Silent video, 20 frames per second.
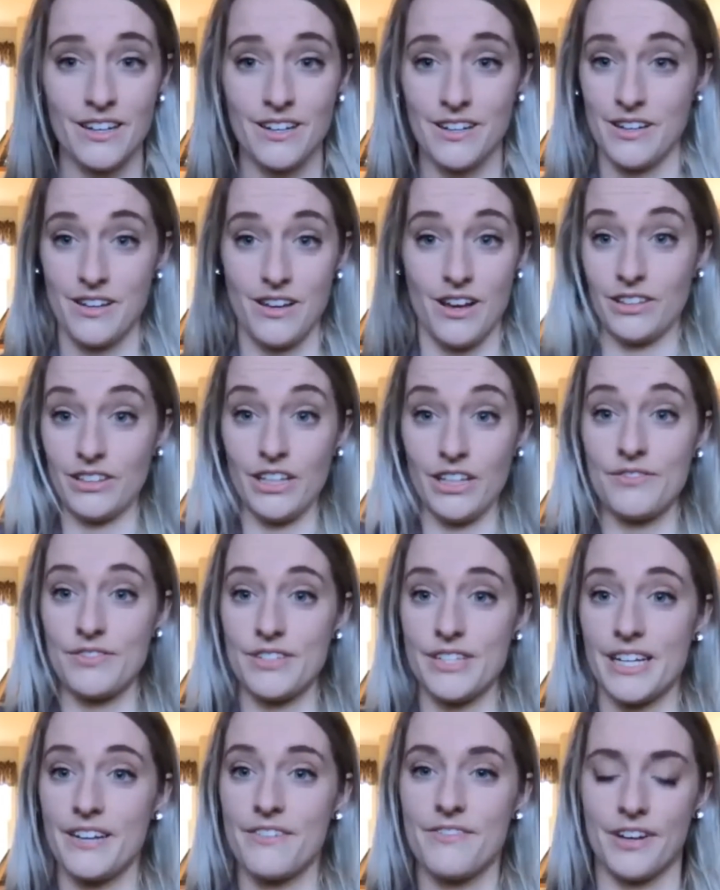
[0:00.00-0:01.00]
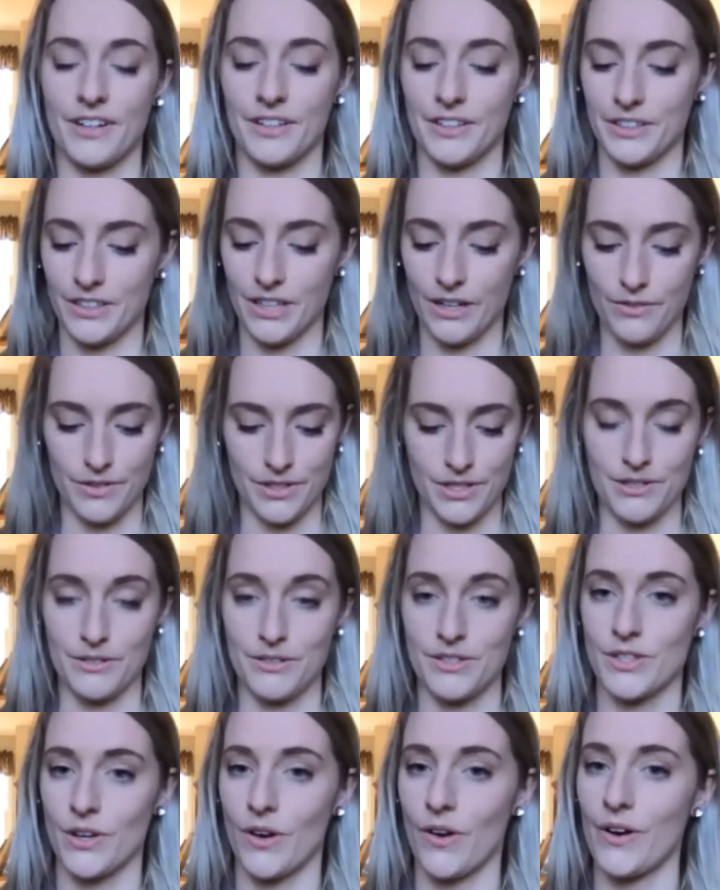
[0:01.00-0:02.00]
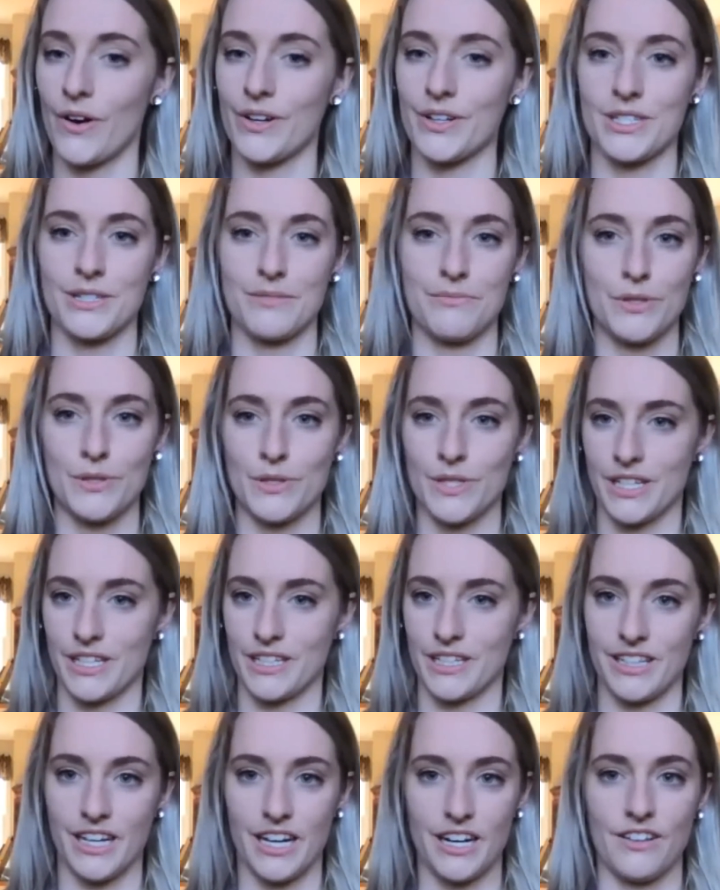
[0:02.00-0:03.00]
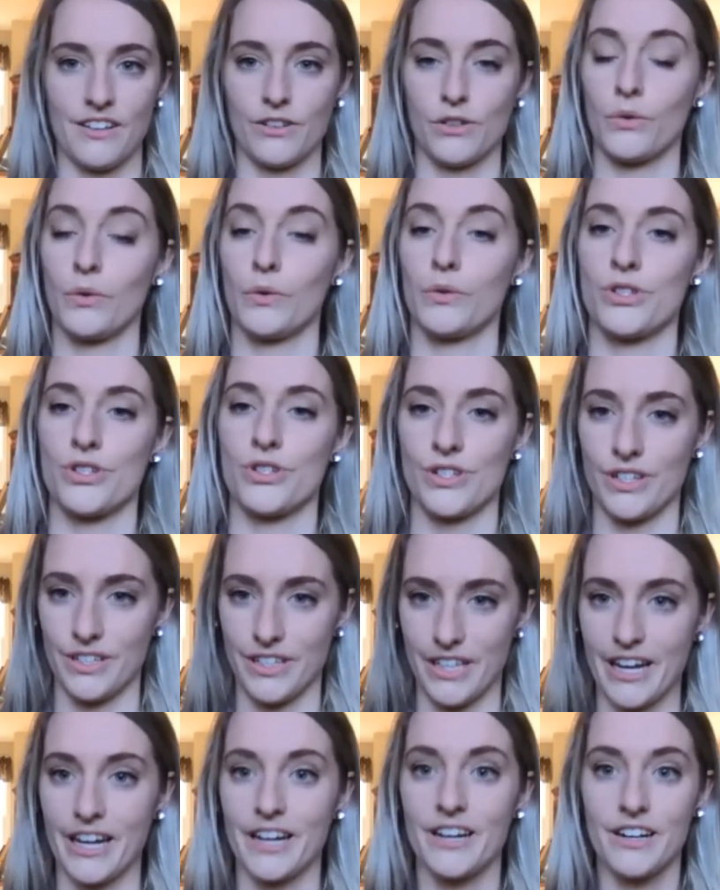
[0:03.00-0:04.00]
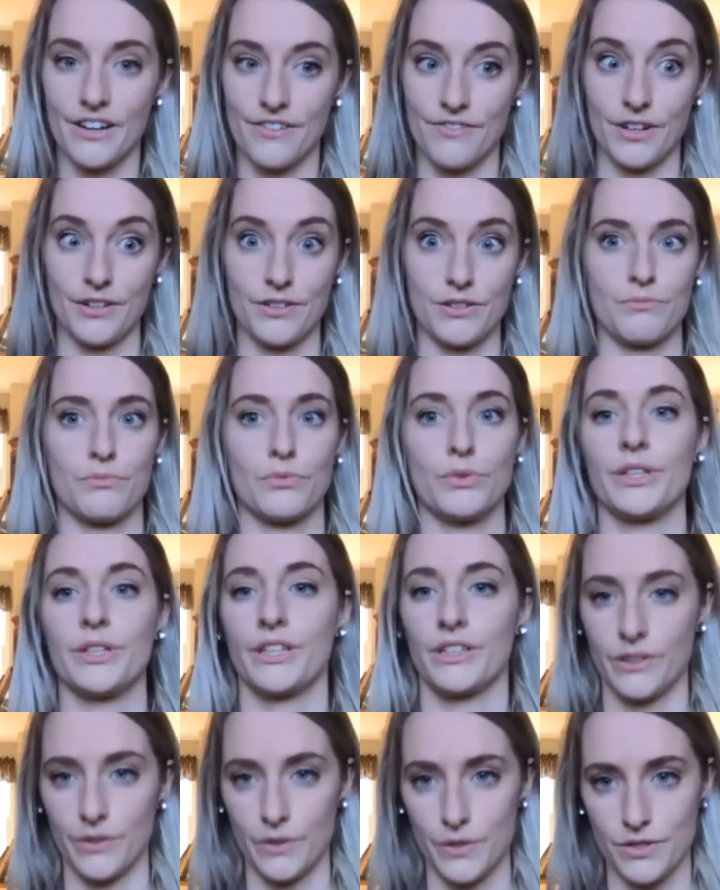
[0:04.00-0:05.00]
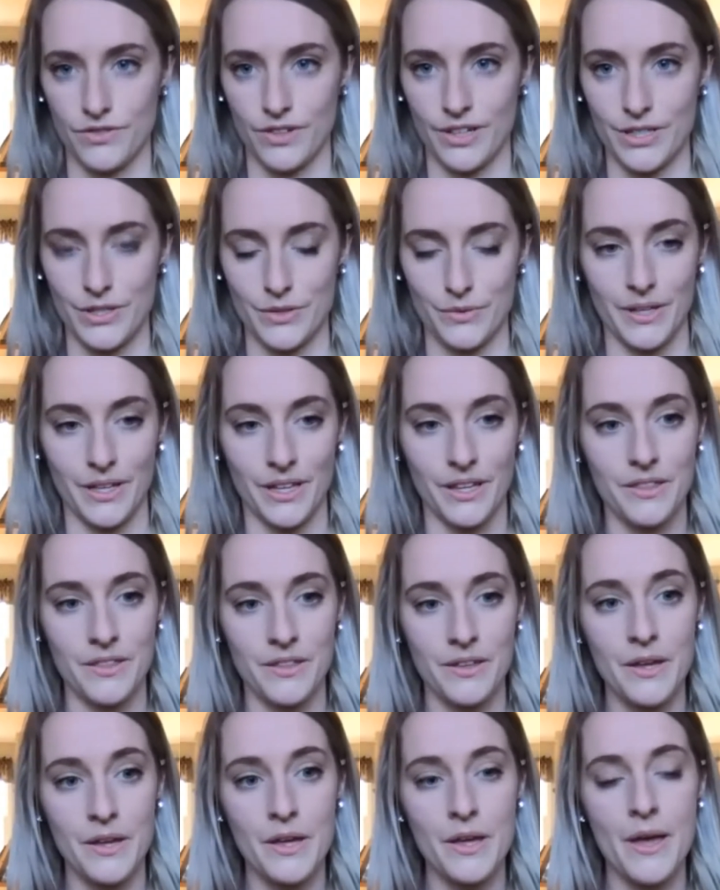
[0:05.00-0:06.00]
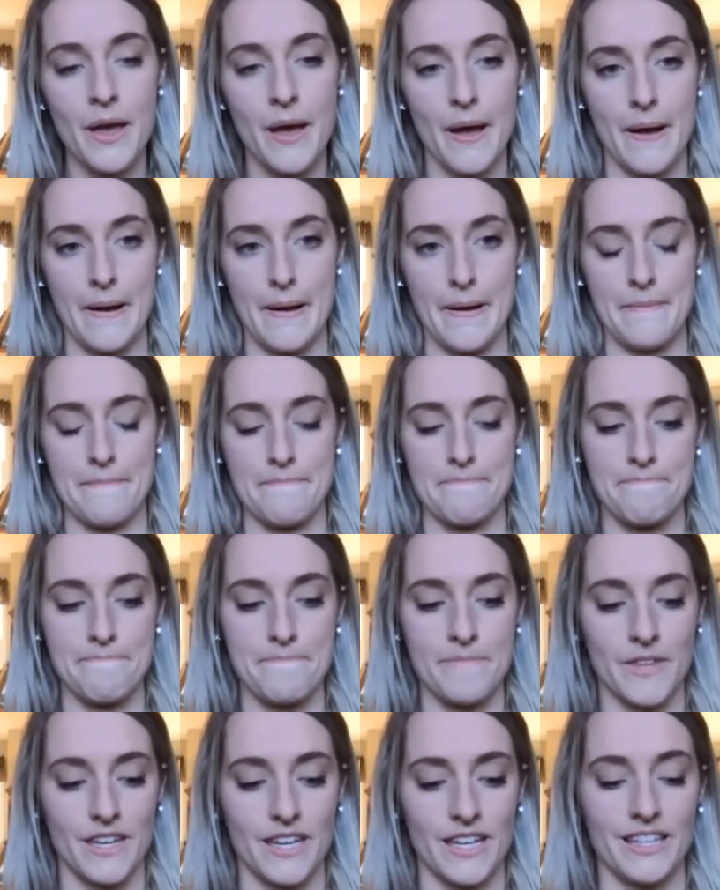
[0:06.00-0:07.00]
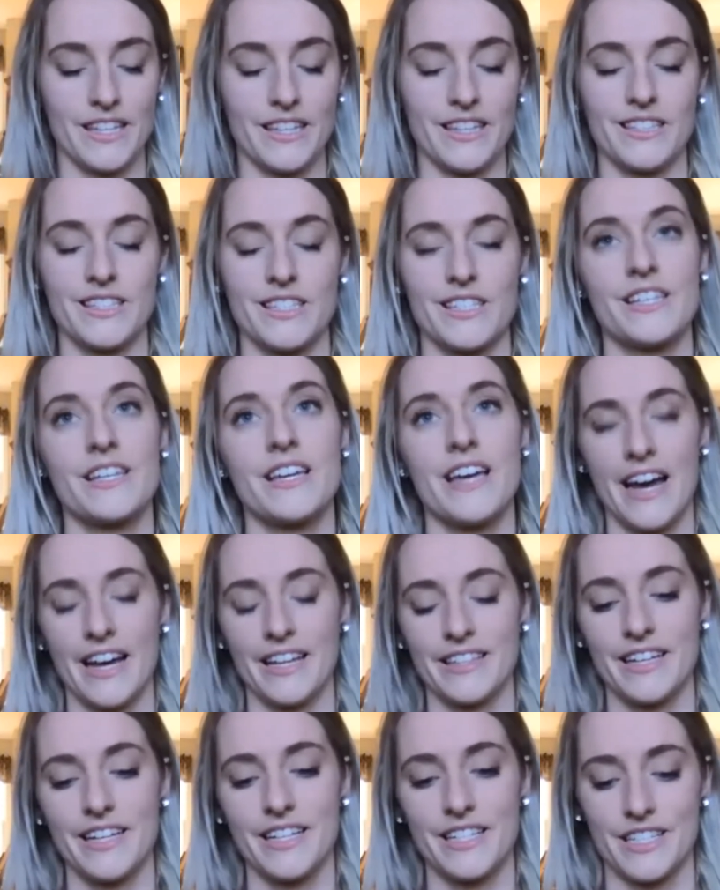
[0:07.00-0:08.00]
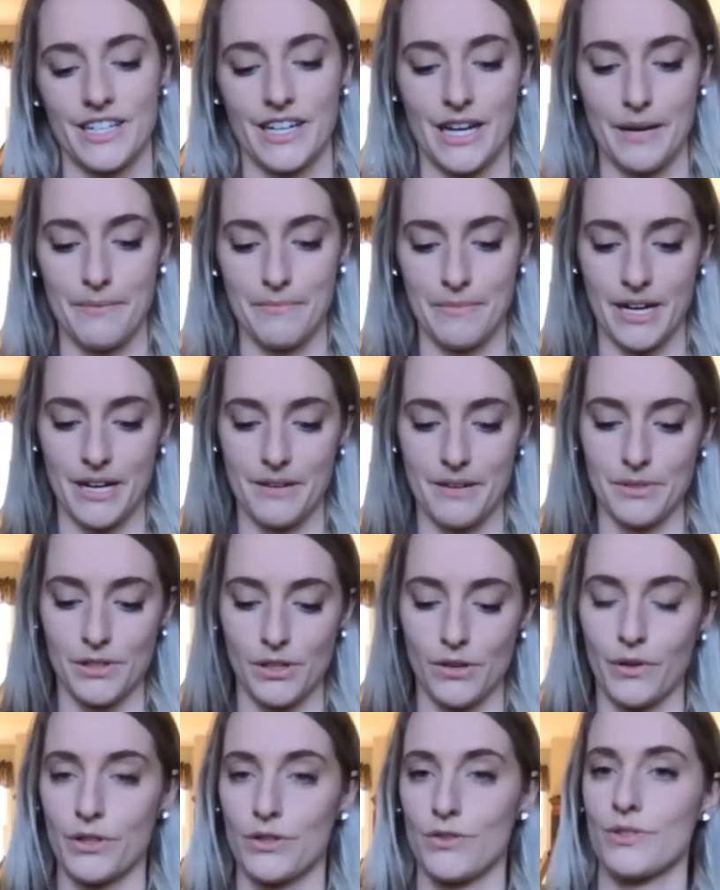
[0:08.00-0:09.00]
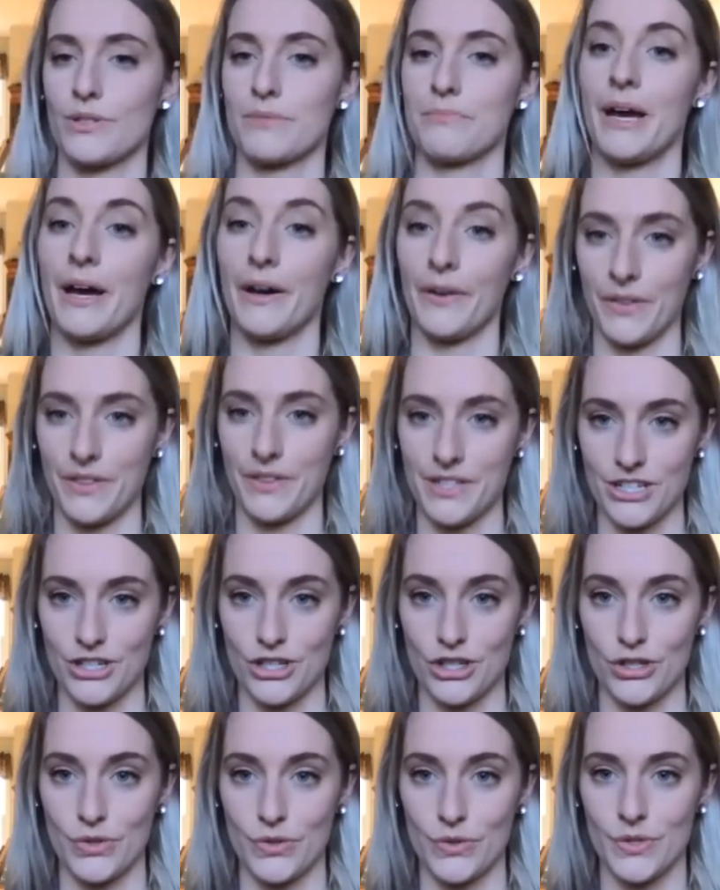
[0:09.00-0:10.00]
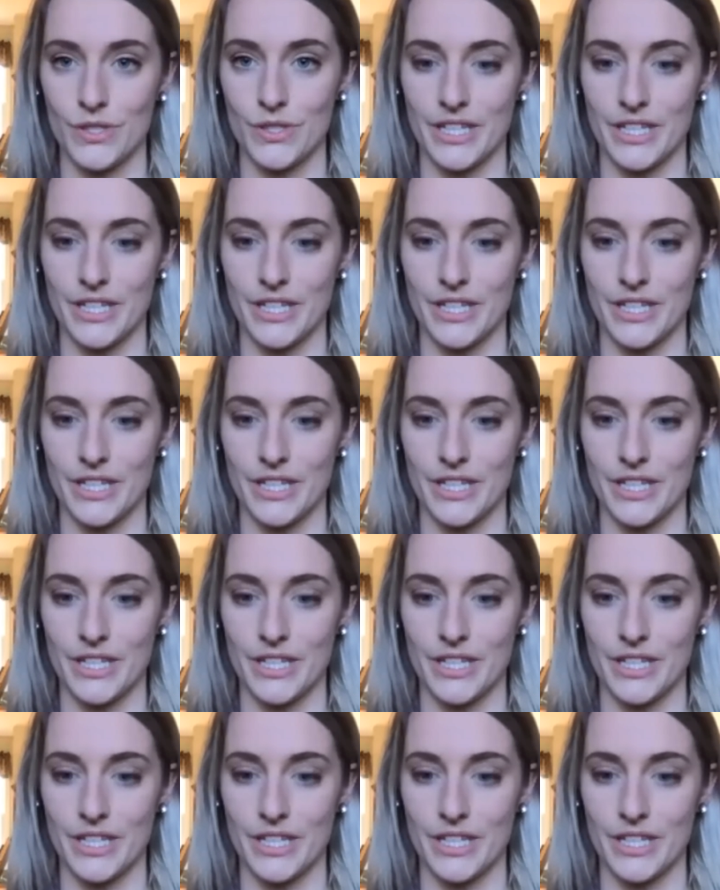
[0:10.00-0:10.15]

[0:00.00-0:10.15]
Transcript: I loved it. I fell in love with the songs, the music, and kind of the culture that I found some really close friends with. Um, and at that time, I had been going through some health issues.